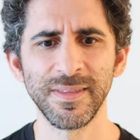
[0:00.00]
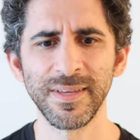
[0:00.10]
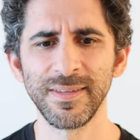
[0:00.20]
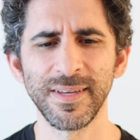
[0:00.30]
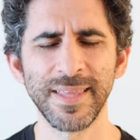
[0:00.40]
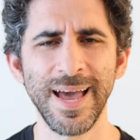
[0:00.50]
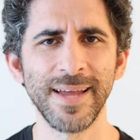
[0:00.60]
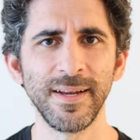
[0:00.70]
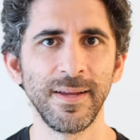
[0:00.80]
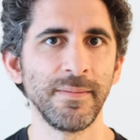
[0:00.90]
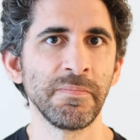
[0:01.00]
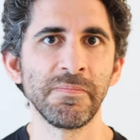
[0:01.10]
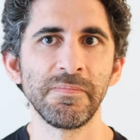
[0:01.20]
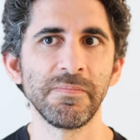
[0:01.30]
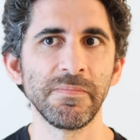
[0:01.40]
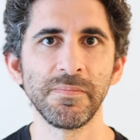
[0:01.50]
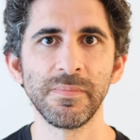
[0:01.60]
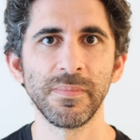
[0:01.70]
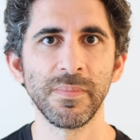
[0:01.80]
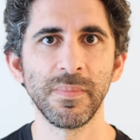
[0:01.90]
and things like that
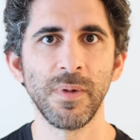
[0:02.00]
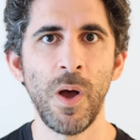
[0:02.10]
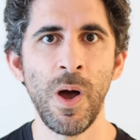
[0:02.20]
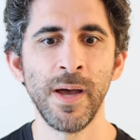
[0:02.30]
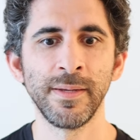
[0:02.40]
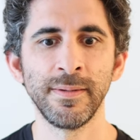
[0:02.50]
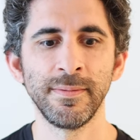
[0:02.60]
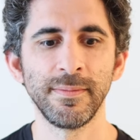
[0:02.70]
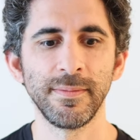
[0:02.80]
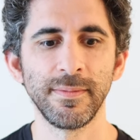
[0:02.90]
on